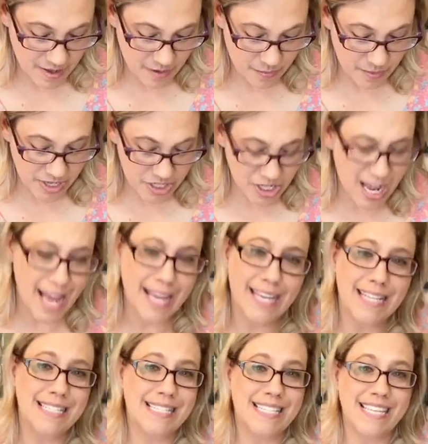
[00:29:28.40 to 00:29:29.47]
which I
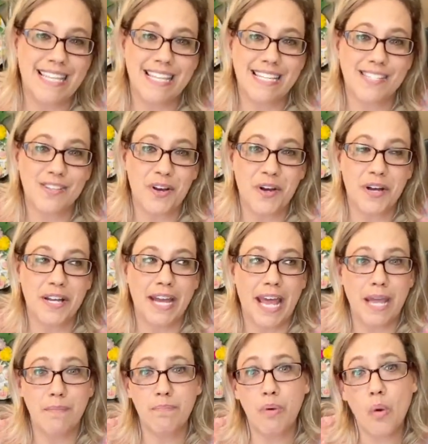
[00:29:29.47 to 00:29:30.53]
can see this on
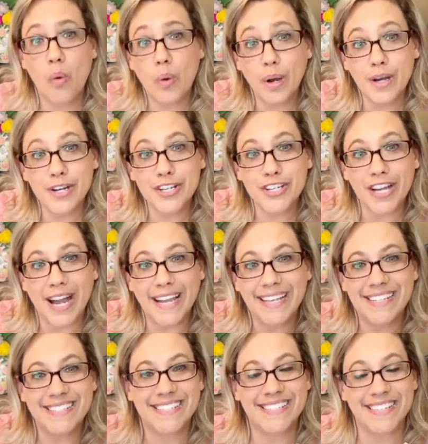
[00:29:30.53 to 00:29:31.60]
a porch, I
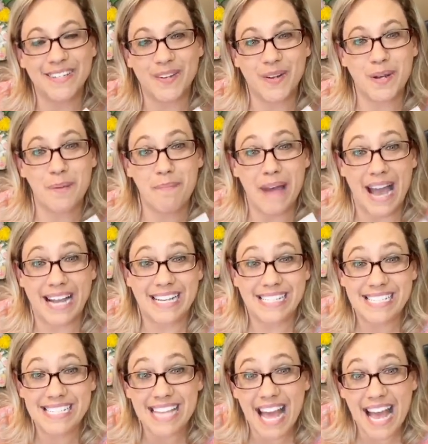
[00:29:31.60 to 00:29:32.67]
can see it on a back
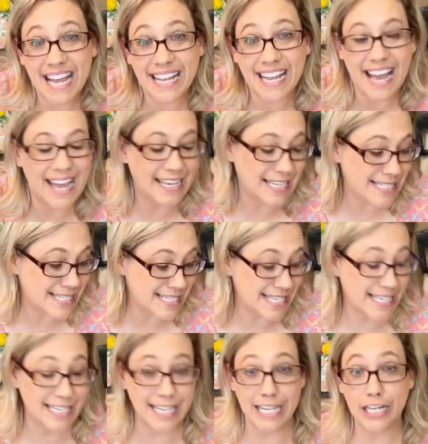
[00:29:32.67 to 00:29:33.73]
deck, I can
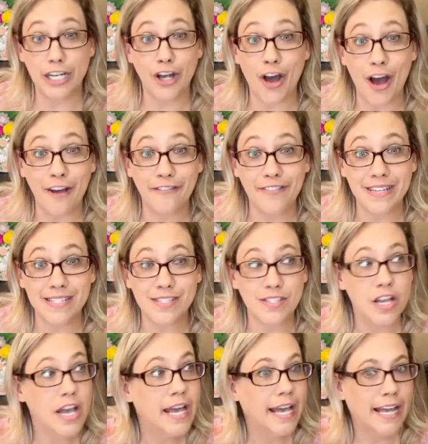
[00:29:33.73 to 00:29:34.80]
see it in an office,
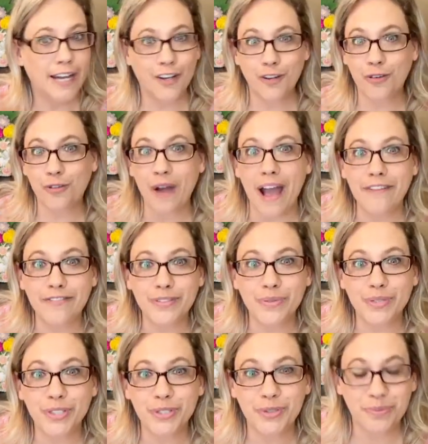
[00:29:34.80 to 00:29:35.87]
in a craft
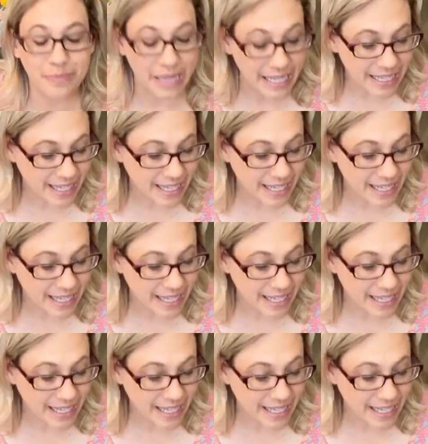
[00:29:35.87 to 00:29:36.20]
room,